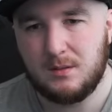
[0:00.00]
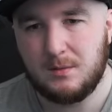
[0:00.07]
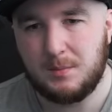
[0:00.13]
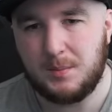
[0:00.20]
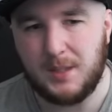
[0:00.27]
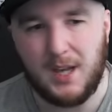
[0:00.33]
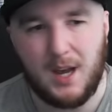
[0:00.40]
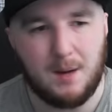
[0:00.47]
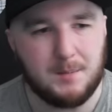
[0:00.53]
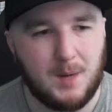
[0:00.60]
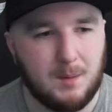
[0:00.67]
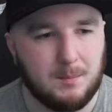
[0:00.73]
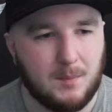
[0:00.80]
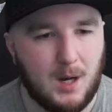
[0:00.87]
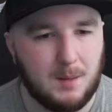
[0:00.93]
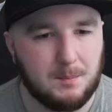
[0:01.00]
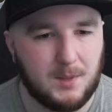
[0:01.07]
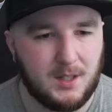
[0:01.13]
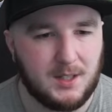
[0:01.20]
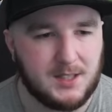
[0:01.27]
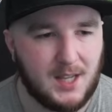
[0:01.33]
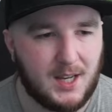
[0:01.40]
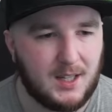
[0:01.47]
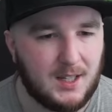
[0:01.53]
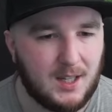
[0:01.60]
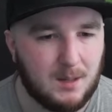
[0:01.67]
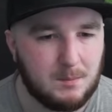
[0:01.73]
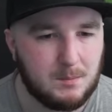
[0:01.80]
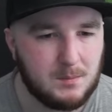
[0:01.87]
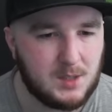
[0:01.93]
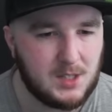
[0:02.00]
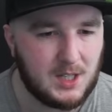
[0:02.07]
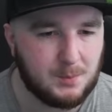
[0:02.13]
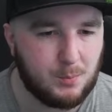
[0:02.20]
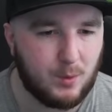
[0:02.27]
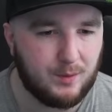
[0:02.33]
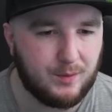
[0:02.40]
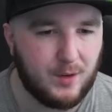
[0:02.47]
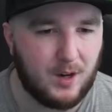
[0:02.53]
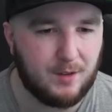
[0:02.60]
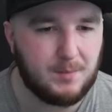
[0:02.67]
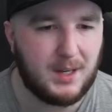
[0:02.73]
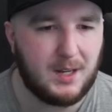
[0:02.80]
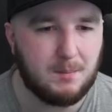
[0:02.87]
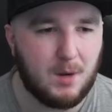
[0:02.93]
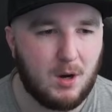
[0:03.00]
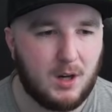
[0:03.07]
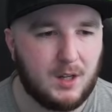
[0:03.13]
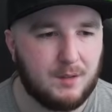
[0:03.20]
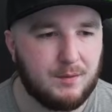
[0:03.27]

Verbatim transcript: But yeah, I'm going to take him. 6.5 million market